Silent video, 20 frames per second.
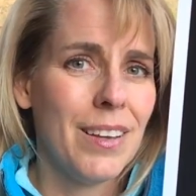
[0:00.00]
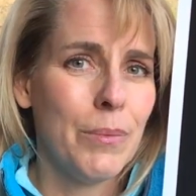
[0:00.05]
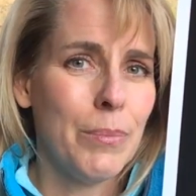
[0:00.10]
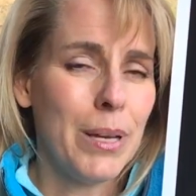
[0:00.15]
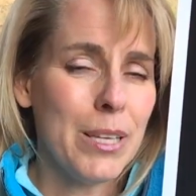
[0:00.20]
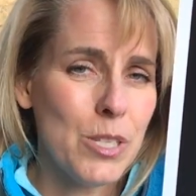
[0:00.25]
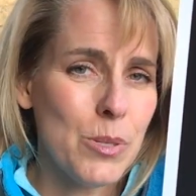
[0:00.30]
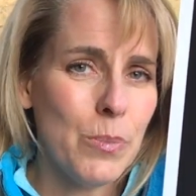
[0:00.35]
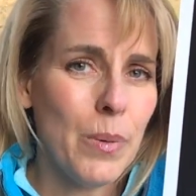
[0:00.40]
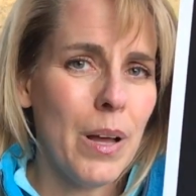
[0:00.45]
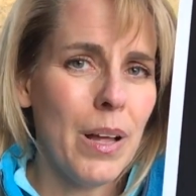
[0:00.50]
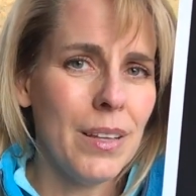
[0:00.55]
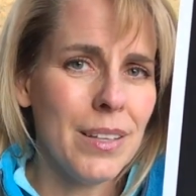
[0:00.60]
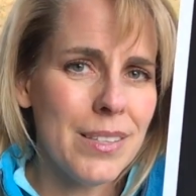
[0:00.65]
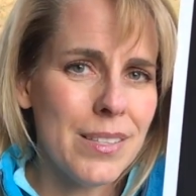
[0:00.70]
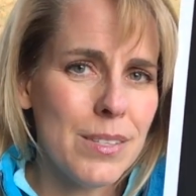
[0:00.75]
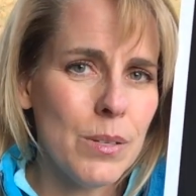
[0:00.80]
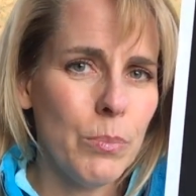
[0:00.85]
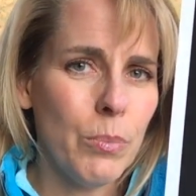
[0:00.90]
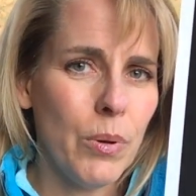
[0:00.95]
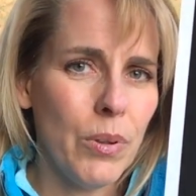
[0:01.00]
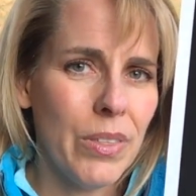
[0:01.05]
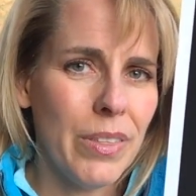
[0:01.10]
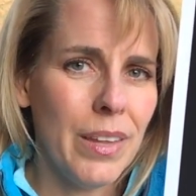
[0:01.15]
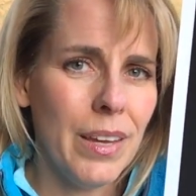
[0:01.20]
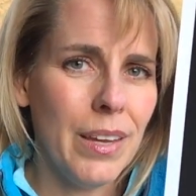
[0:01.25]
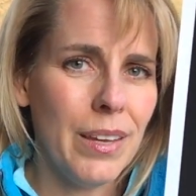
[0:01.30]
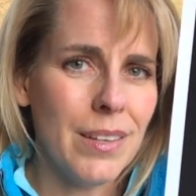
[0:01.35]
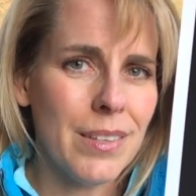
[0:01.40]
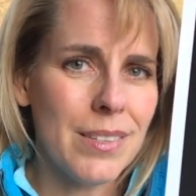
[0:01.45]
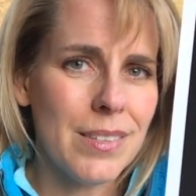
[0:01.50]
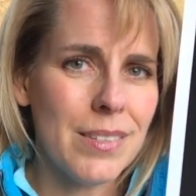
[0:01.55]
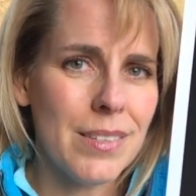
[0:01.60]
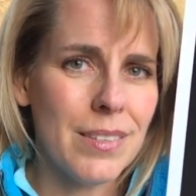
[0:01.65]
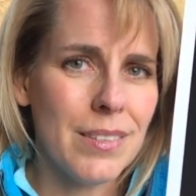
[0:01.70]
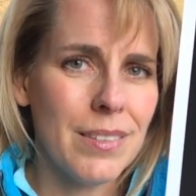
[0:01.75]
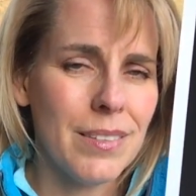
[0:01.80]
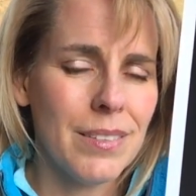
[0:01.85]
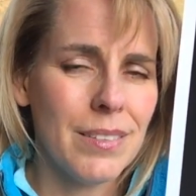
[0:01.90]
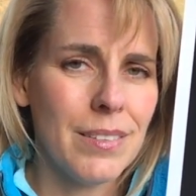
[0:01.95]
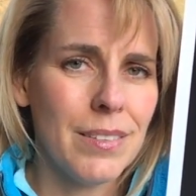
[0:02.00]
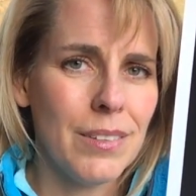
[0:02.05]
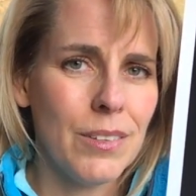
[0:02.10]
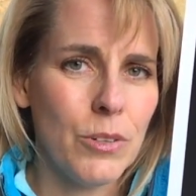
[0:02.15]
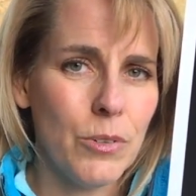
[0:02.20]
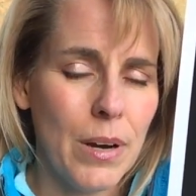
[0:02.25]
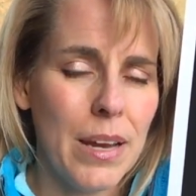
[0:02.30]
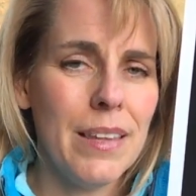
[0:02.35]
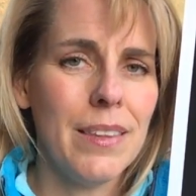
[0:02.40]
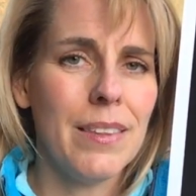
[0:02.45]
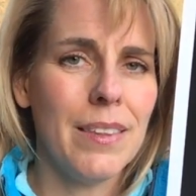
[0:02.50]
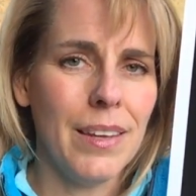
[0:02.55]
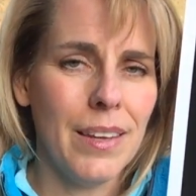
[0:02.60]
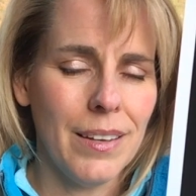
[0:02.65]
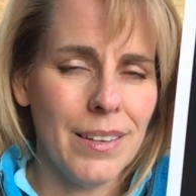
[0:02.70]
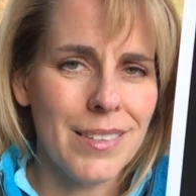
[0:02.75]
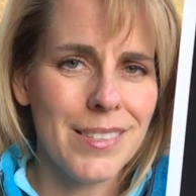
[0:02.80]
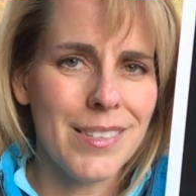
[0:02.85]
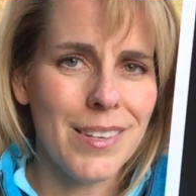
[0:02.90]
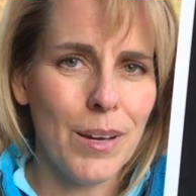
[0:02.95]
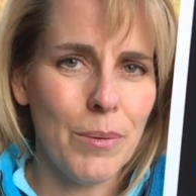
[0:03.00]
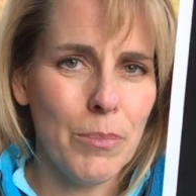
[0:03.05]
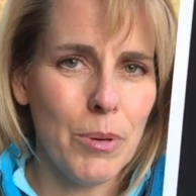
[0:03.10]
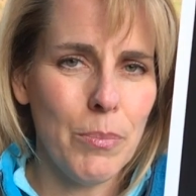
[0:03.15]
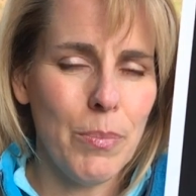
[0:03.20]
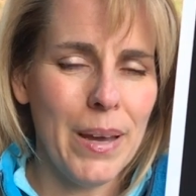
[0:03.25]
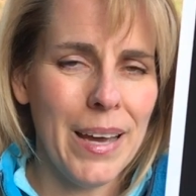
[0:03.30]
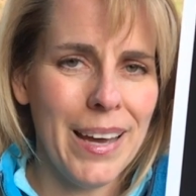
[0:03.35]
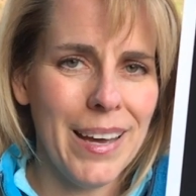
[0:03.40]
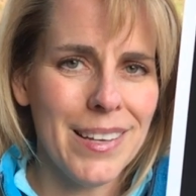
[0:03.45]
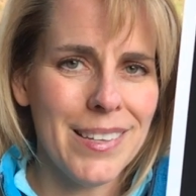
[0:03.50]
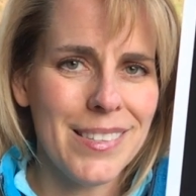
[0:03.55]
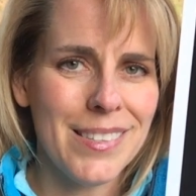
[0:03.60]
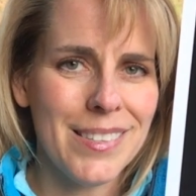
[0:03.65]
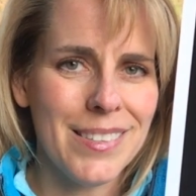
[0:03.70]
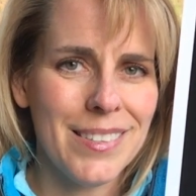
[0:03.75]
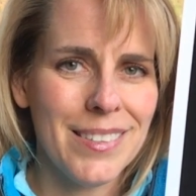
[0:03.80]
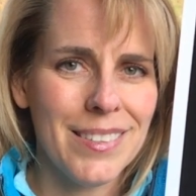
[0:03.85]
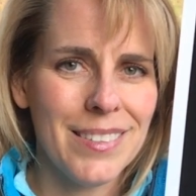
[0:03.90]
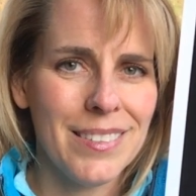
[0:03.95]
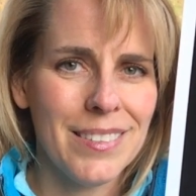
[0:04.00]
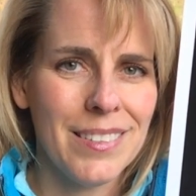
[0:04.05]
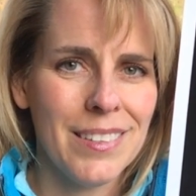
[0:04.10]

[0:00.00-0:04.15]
By small and simple things, great things come to pass.